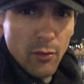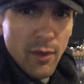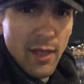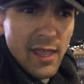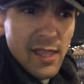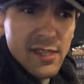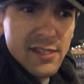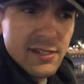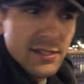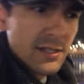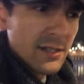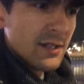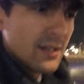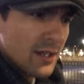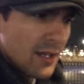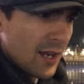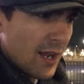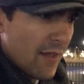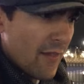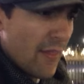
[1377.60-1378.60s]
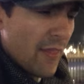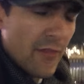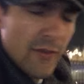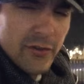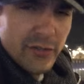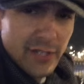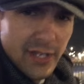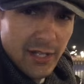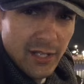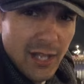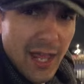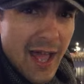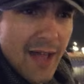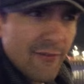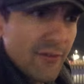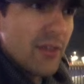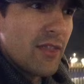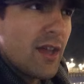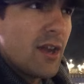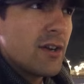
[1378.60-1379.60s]
a ways and then there's like
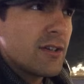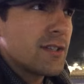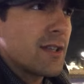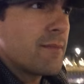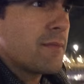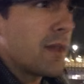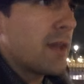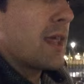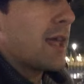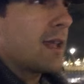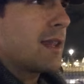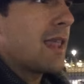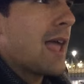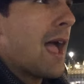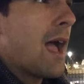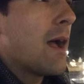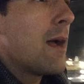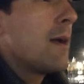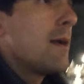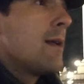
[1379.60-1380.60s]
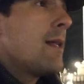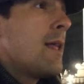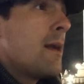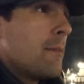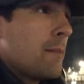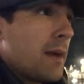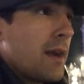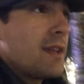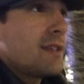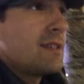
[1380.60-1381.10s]
lava there or something like that. But